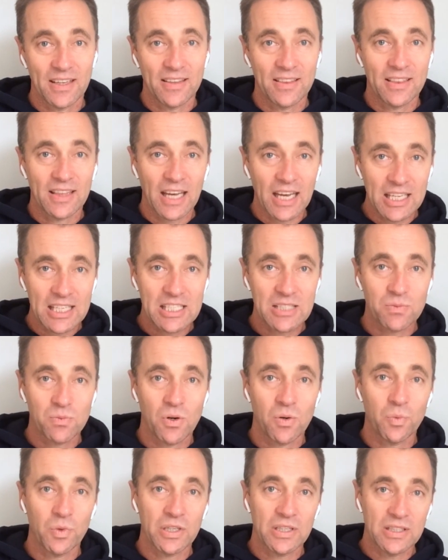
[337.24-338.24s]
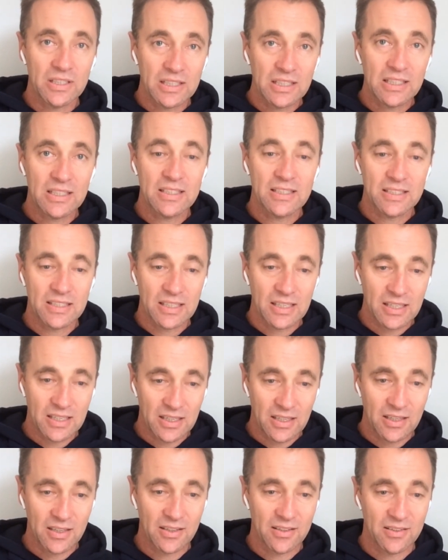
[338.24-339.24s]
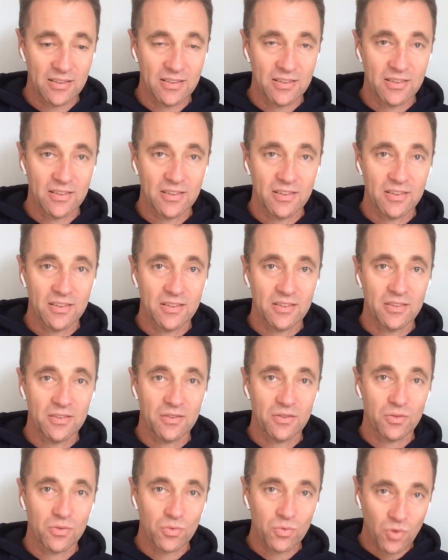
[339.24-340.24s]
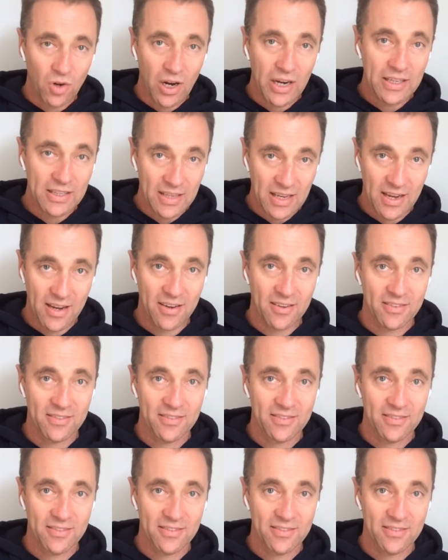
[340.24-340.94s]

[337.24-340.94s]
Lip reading: That's what we need to hear right now.